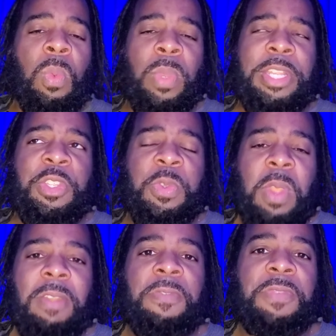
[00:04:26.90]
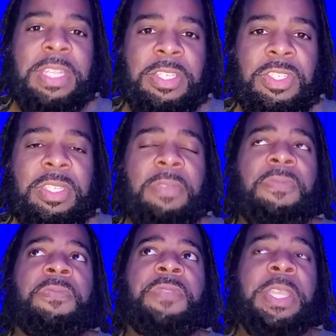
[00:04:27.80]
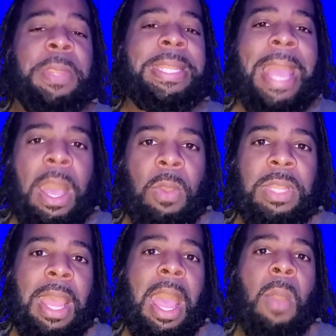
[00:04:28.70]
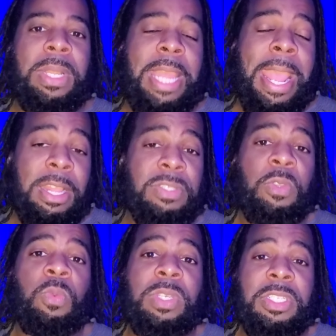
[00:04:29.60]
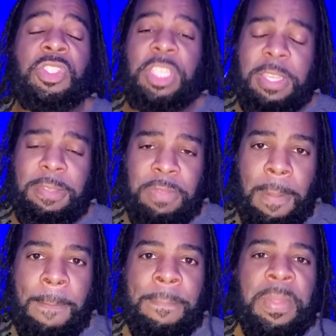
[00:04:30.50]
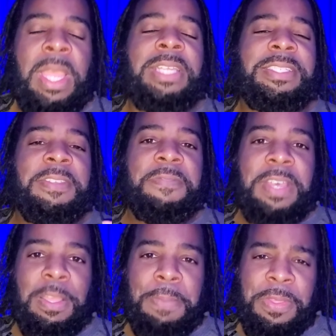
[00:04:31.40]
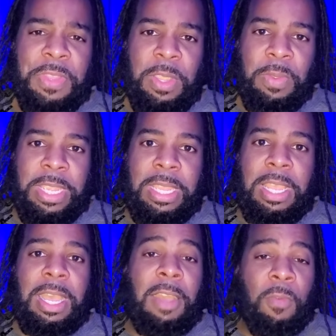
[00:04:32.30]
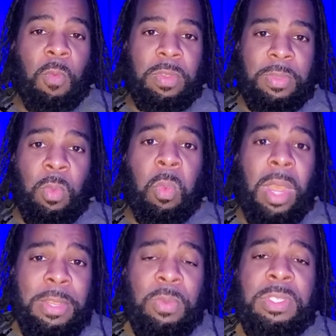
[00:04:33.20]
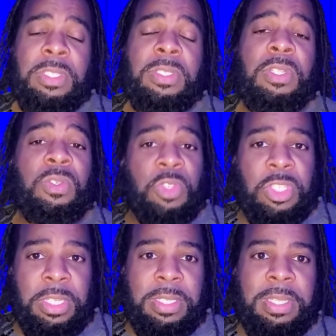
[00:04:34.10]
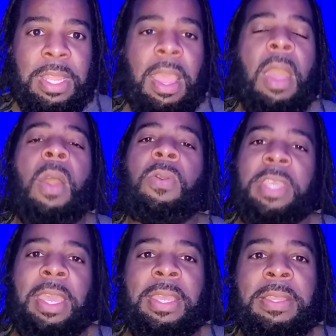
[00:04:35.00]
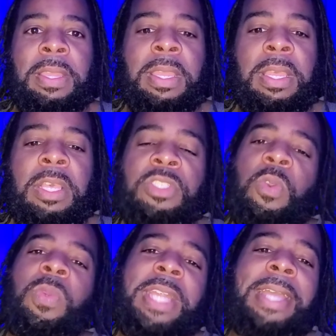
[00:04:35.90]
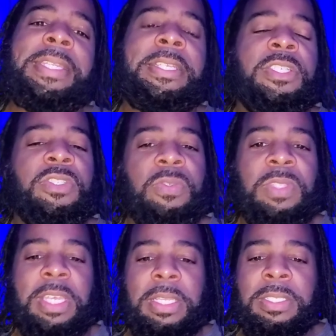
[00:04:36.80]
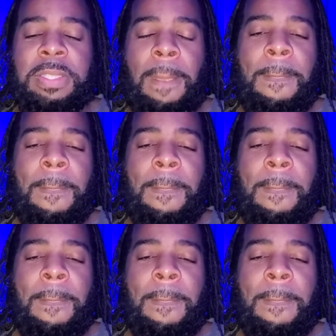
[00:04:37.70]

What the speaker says: when you are finished figuring out how an answer was achieved, develop a theory of one solution. Okay, so when I need to do this